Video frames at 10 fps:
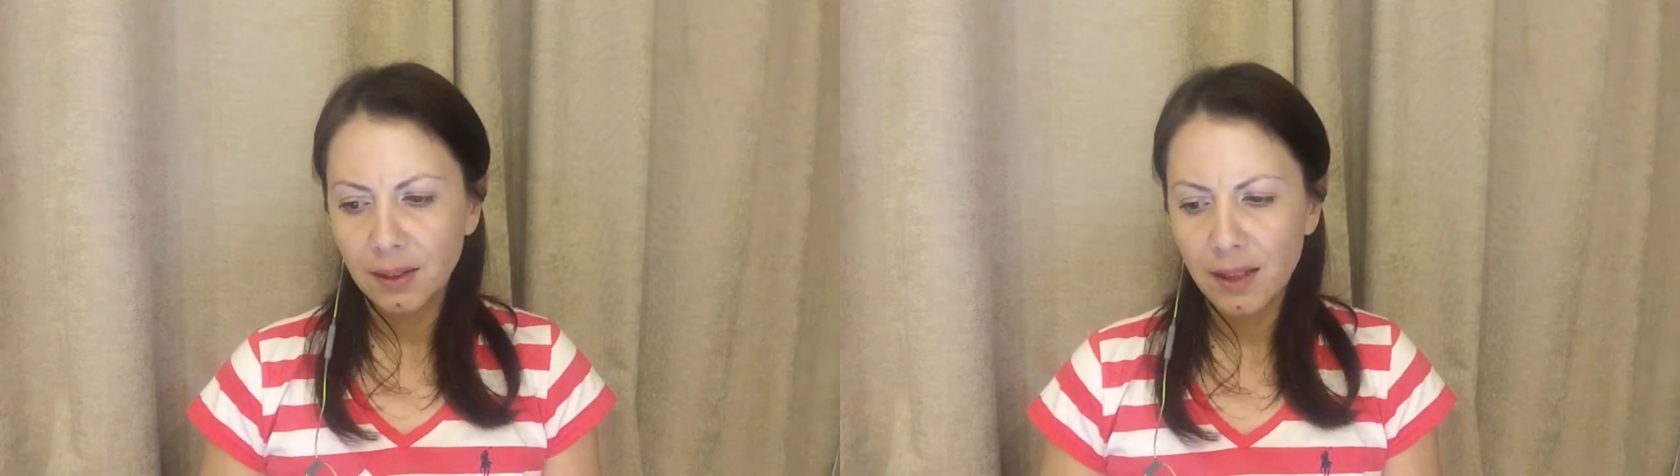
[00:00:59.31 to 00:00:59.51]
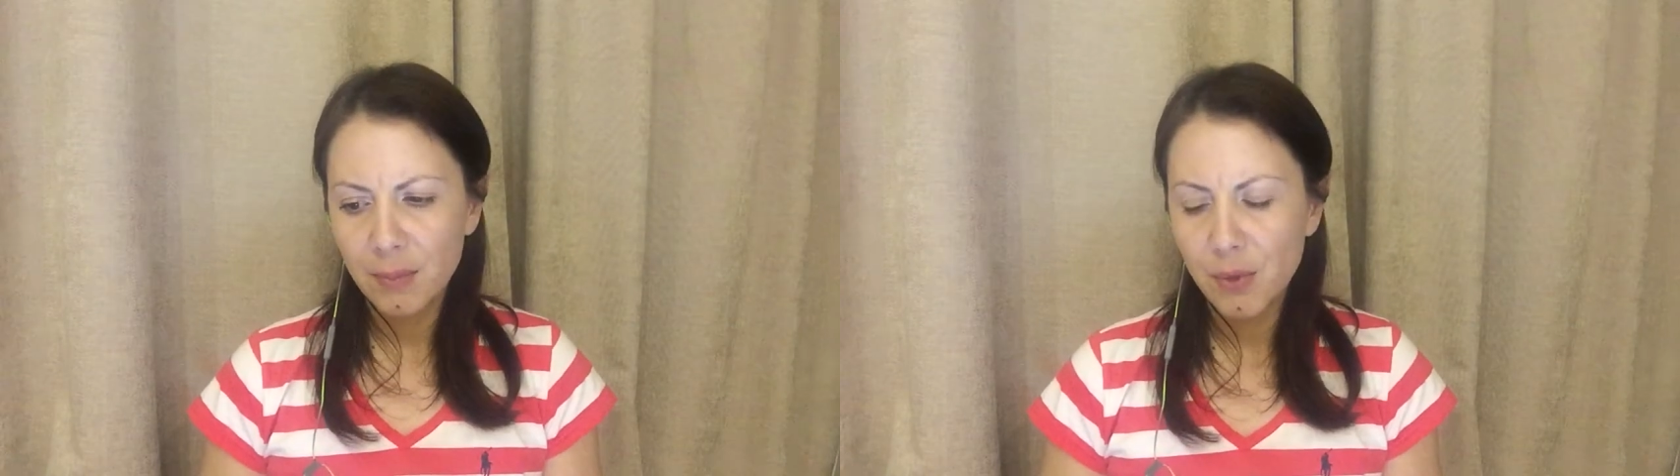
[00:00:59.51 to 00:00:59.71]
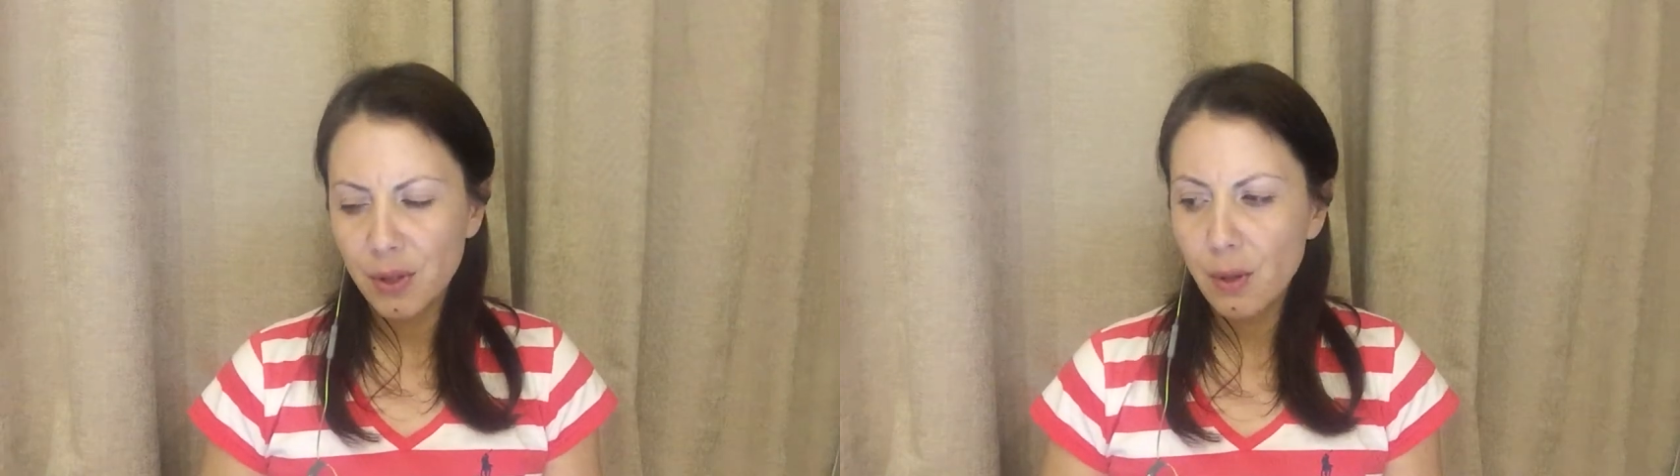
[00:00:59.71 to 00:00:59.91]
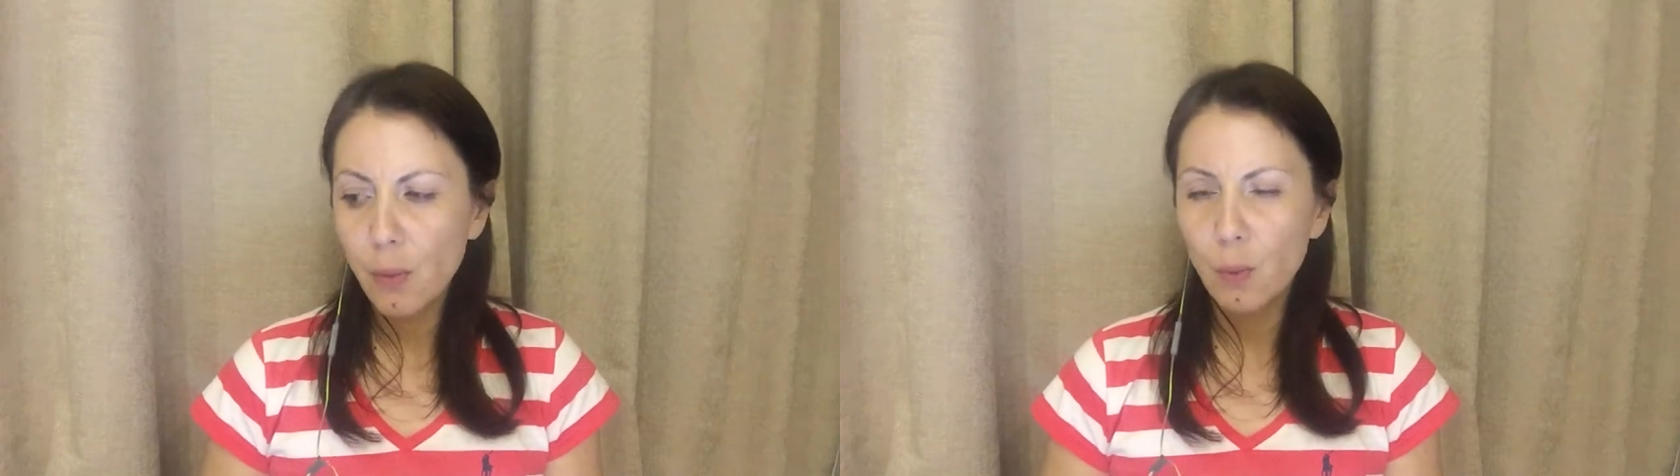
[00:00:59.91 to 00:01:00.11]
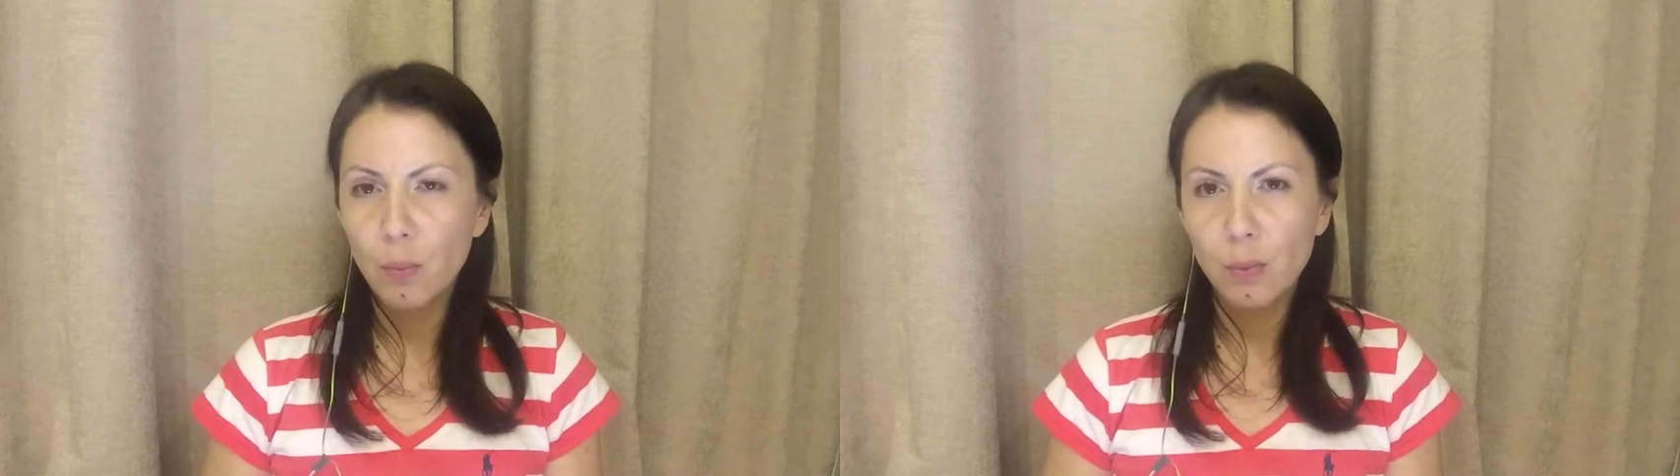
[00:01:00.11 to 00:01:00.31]
I'm
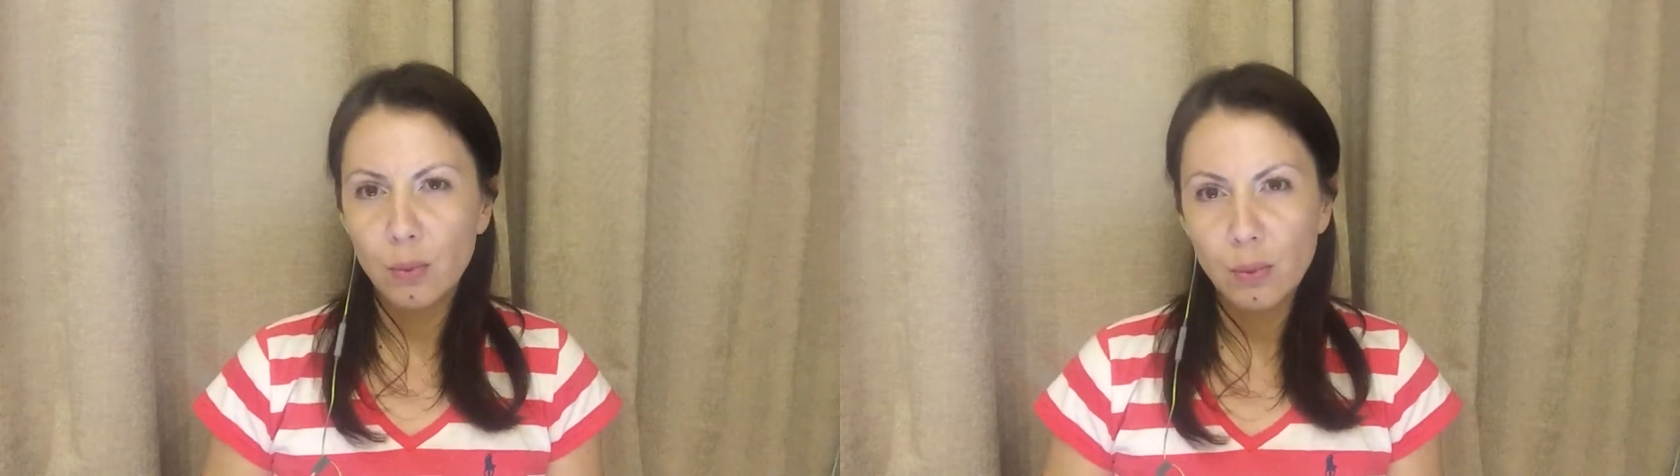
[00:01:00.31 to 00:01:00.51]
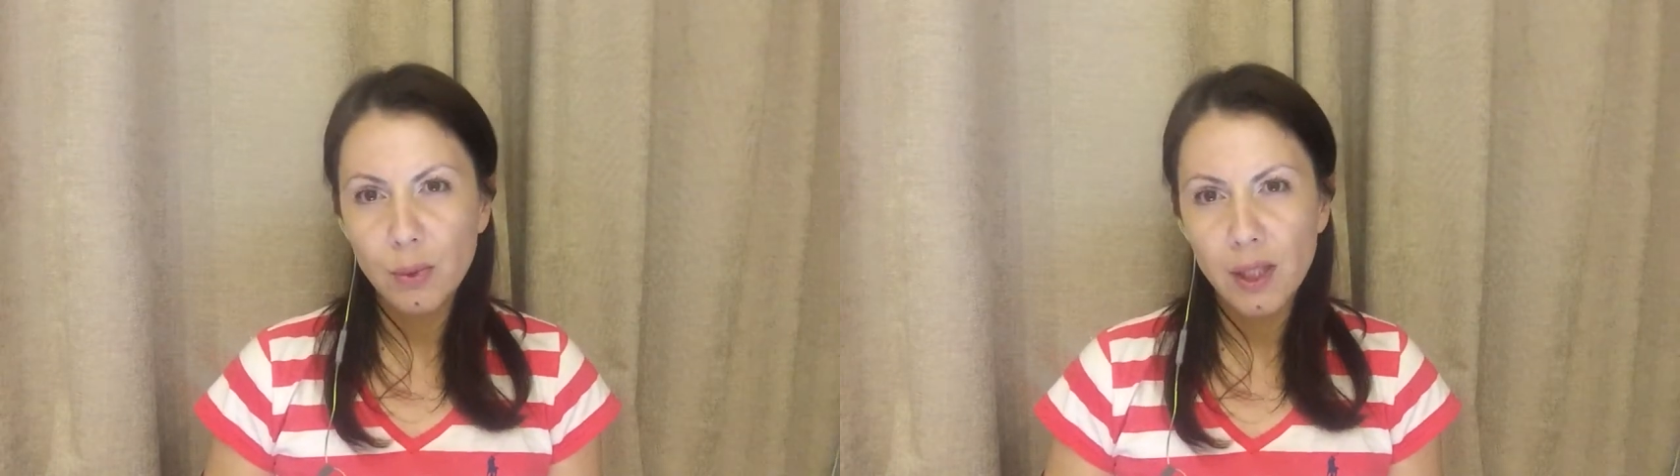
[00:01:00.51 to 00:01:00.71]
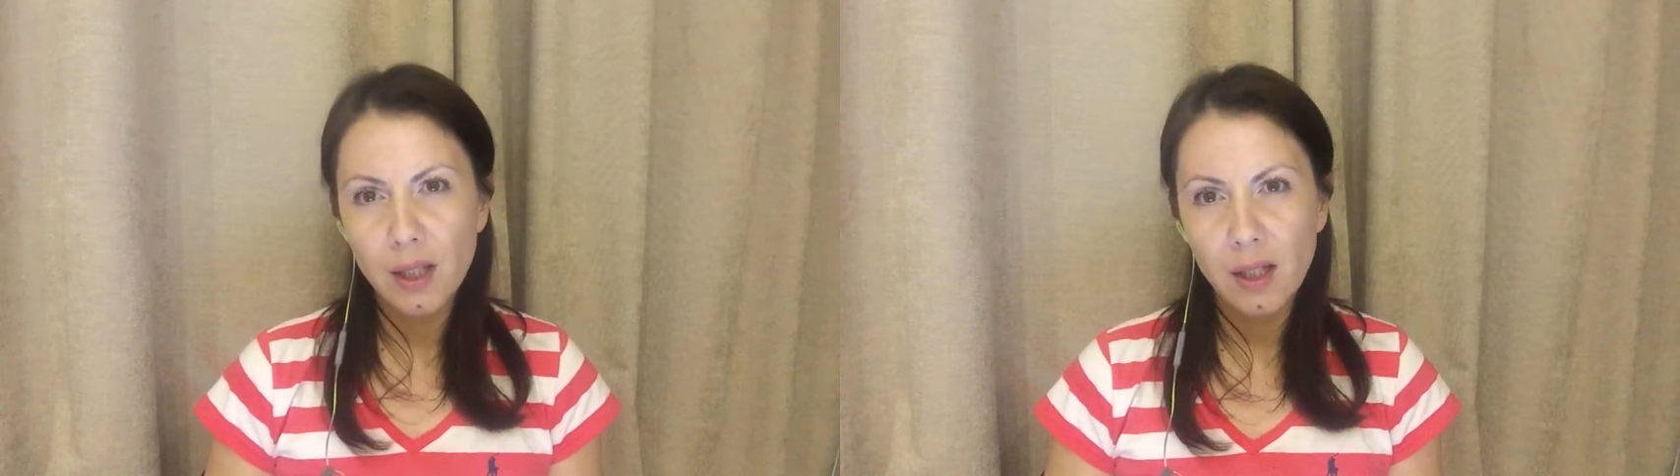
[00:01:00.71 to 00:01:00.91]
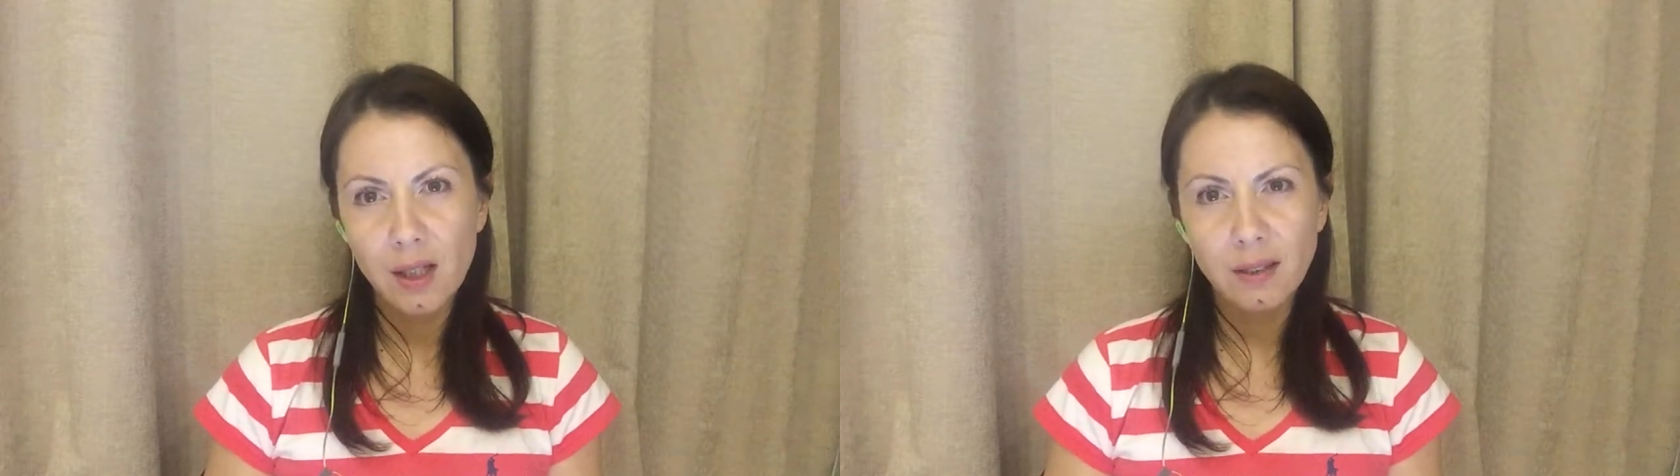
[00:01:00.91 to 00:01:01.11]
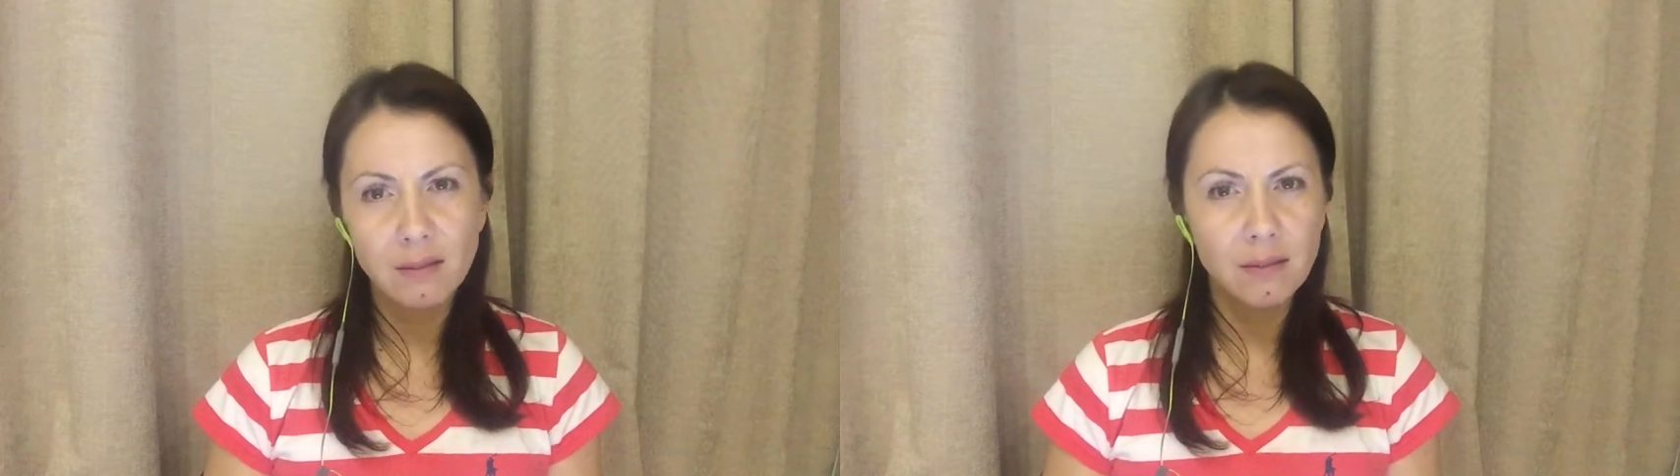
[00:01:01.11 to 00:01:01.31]
so moody
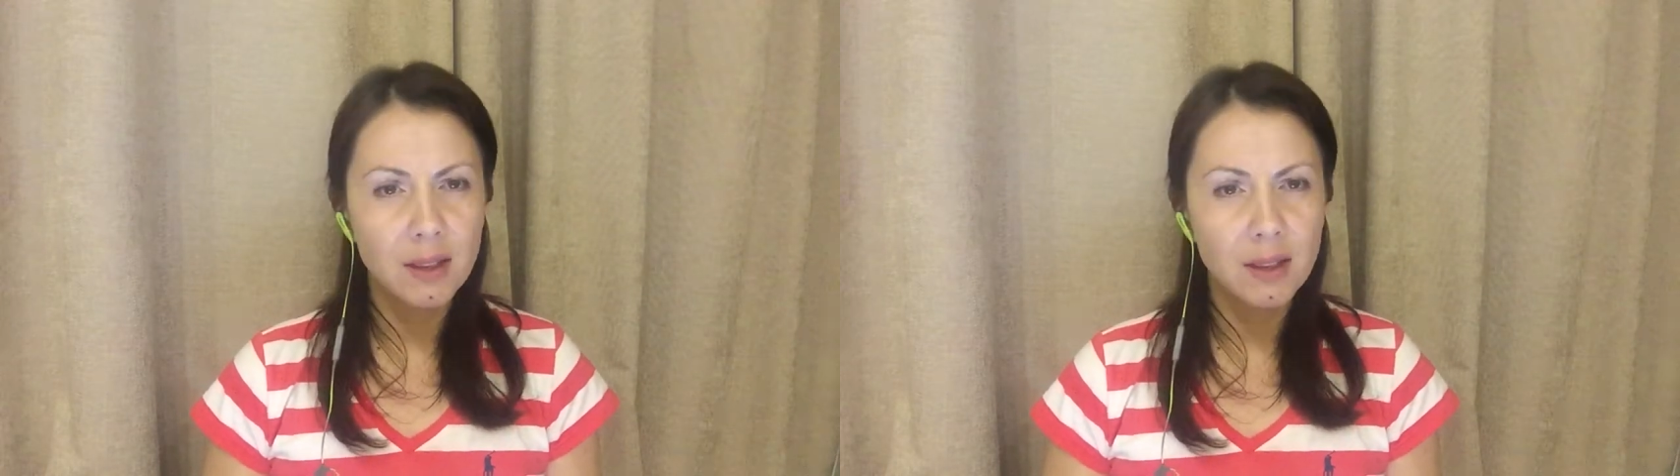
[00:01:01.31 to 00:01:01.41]
and